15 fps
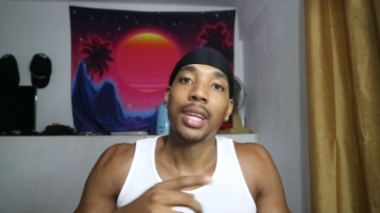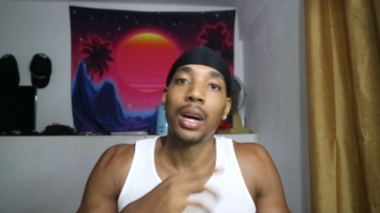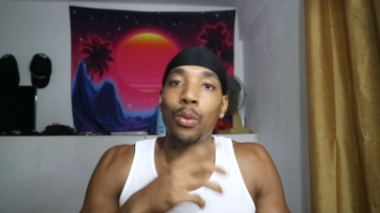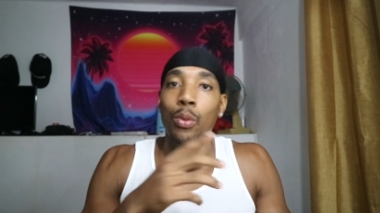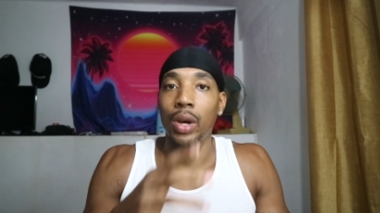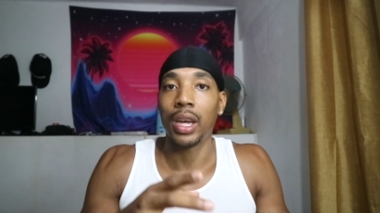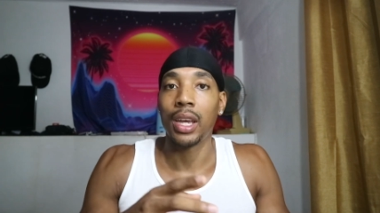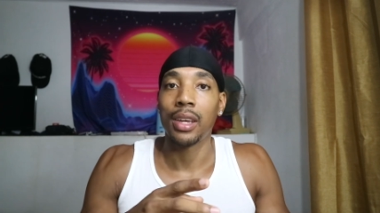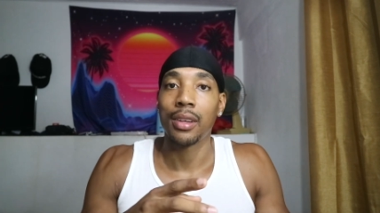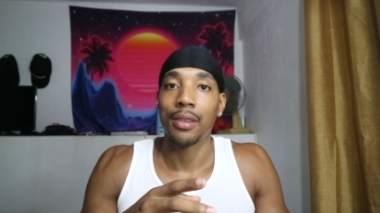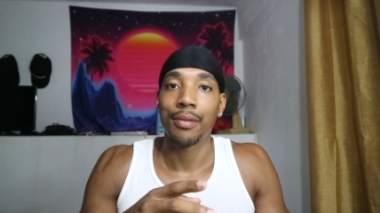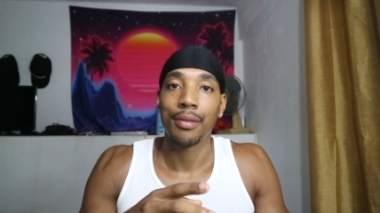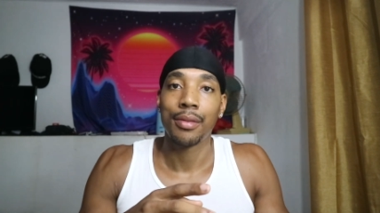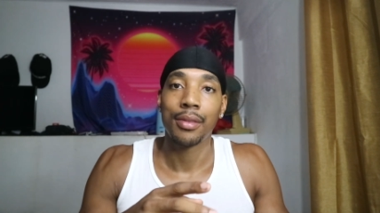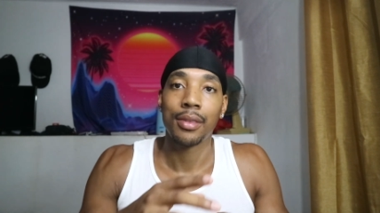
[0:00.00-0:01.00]
That
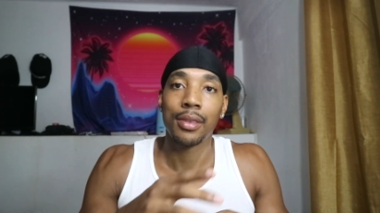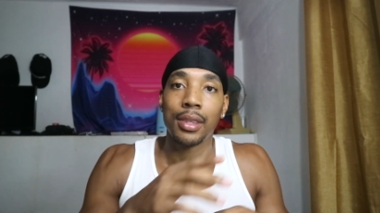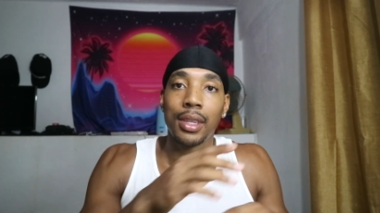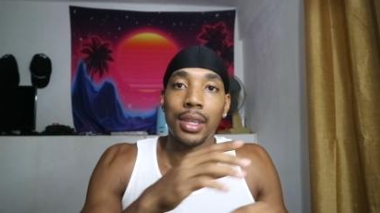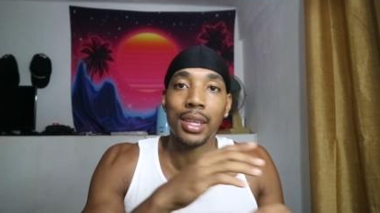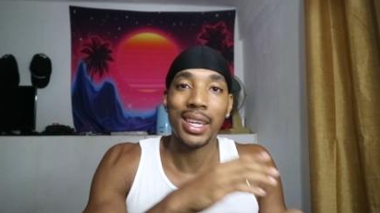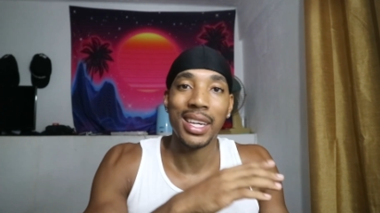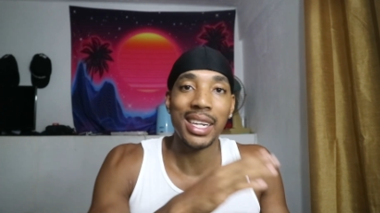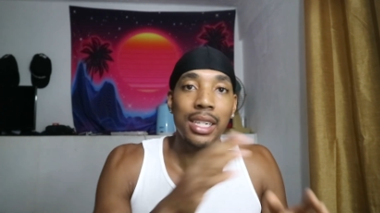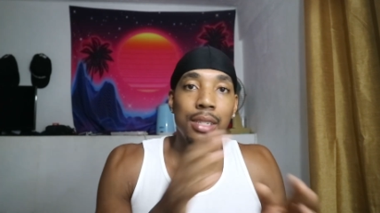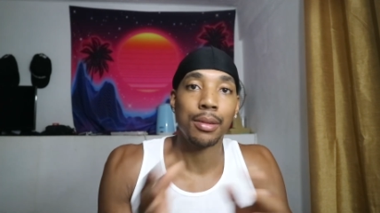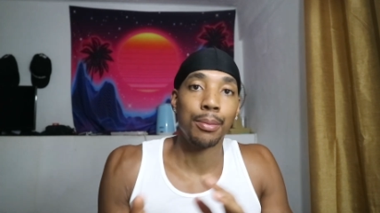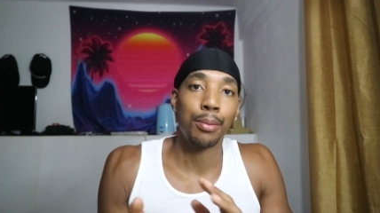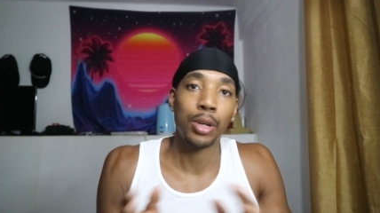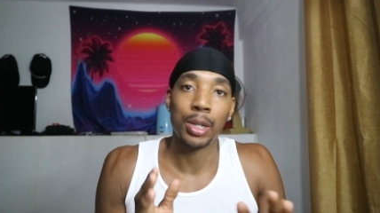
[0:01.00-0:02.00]
way,
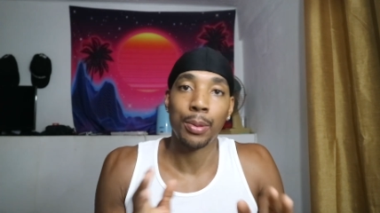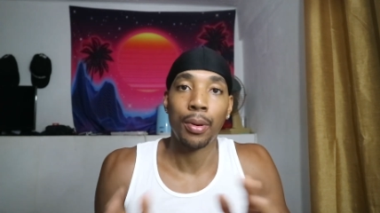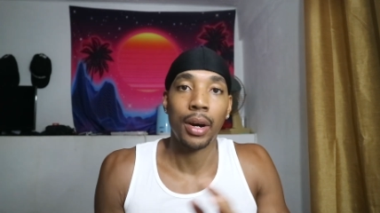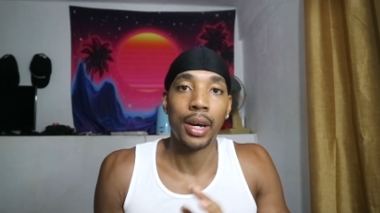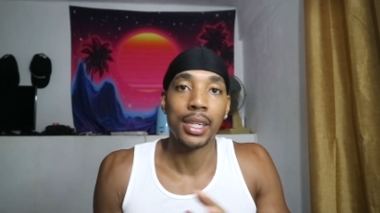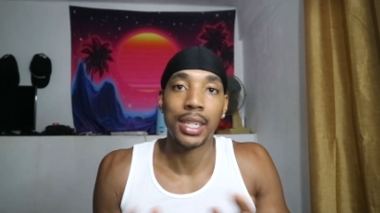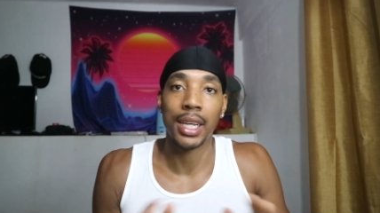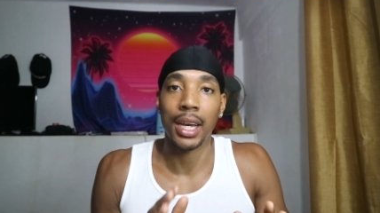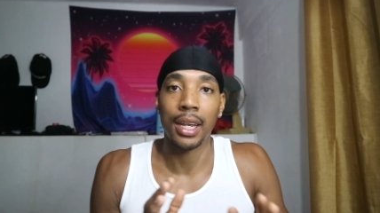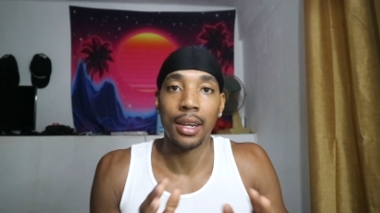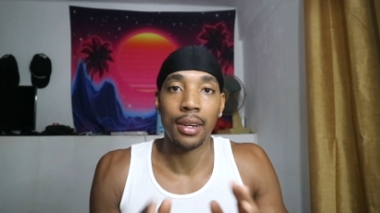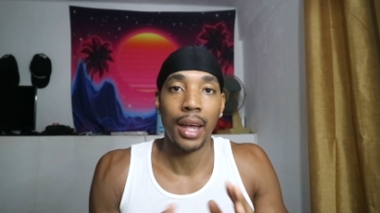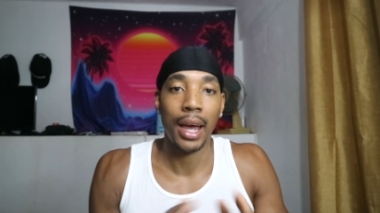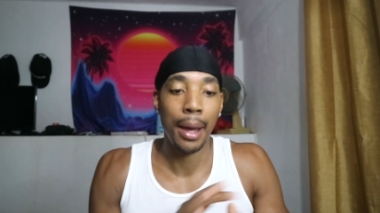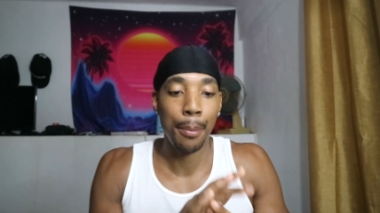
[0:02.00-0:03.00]
each body part is
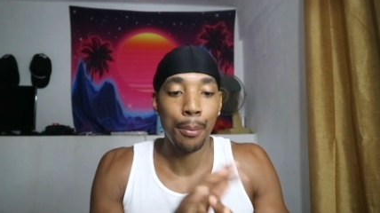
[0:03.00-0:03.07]
getting